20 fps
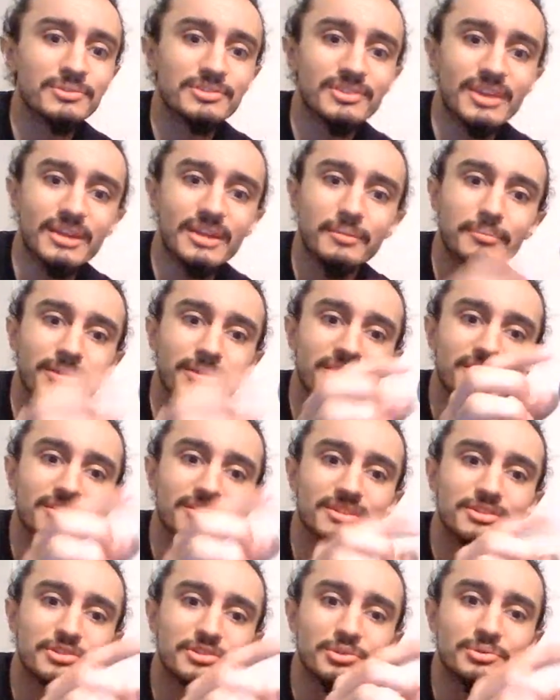just kind of
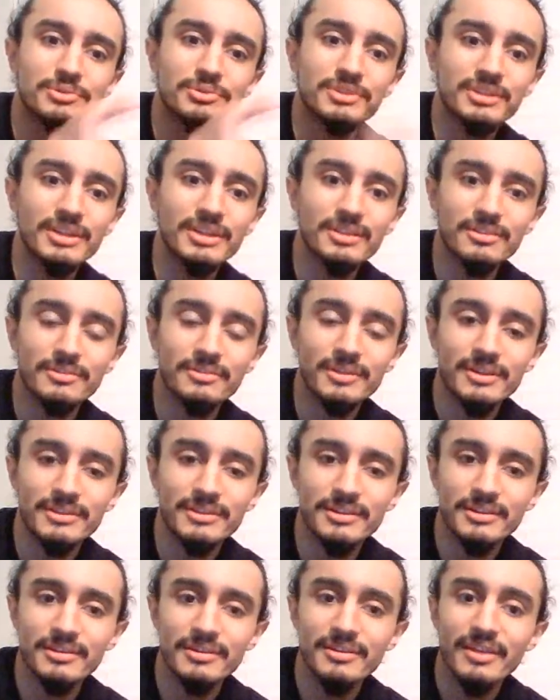mixing the 2 together right
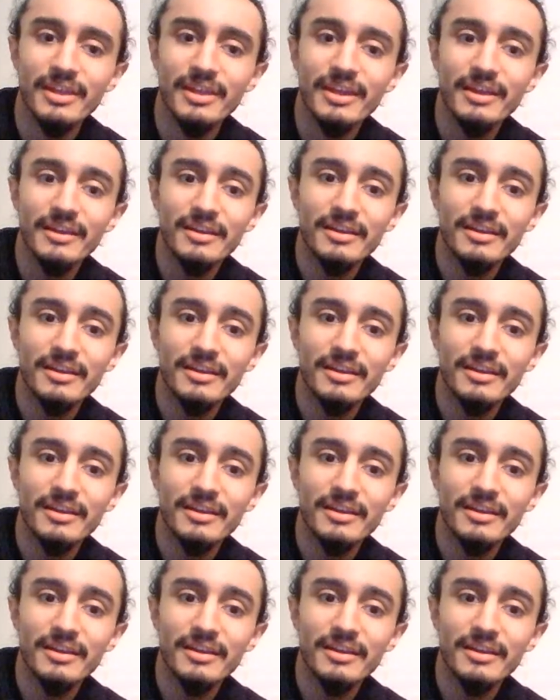here.